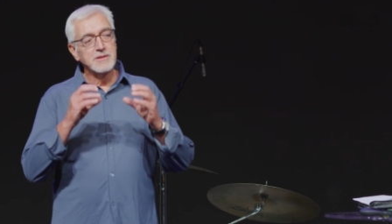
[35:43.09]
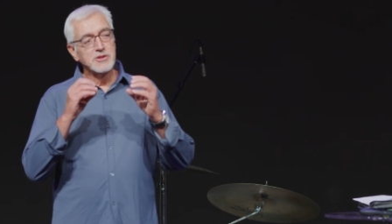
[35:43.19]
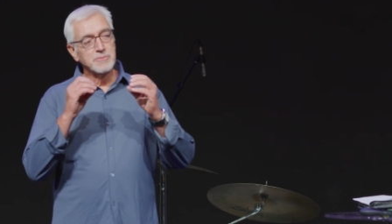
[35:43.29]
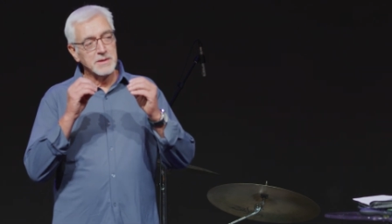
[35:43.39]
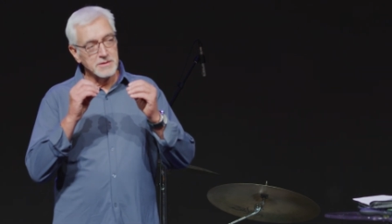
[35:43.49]

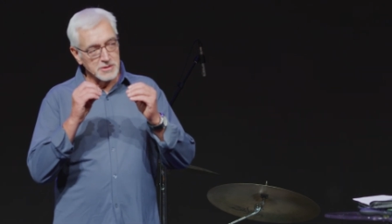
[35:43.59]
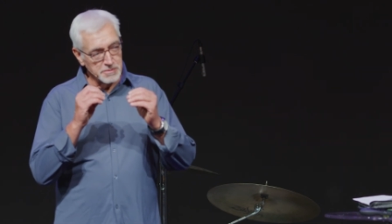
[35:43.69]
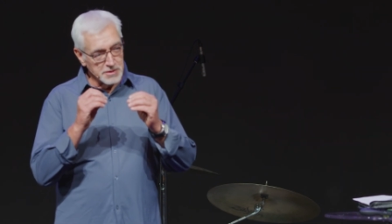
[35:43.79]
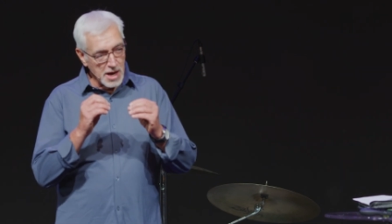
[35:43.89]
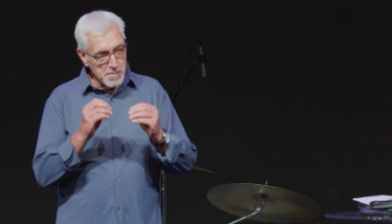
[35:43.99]
Spend
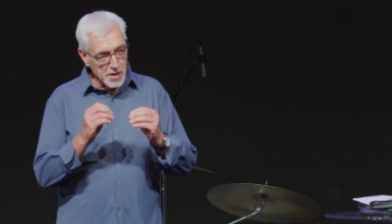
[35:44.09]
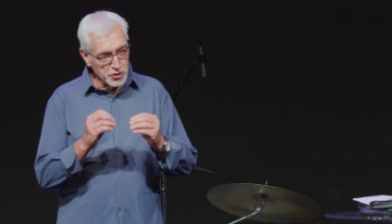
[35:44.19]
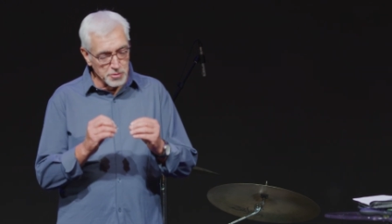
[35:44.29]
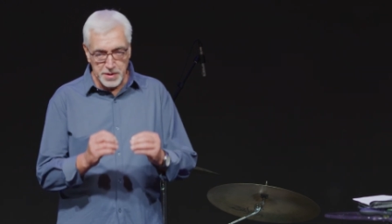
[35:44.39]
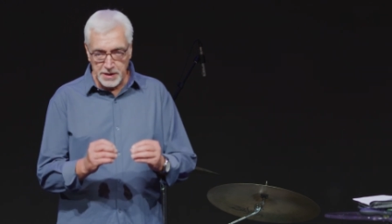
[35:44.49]
some time on
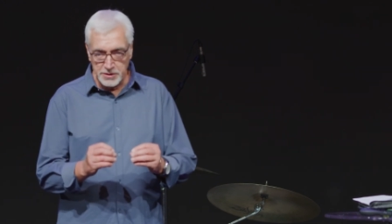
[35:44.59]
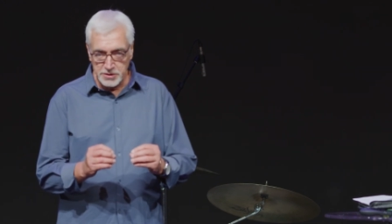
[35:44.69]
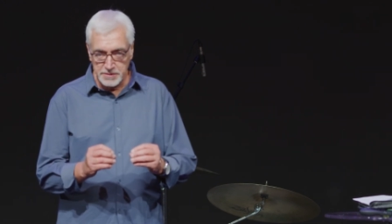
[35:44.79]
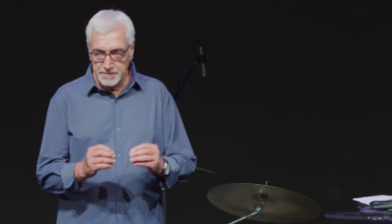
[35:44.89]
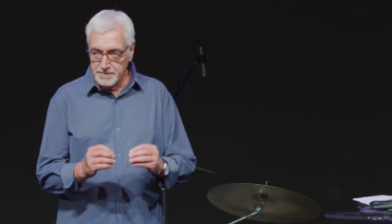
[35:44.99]
your bench.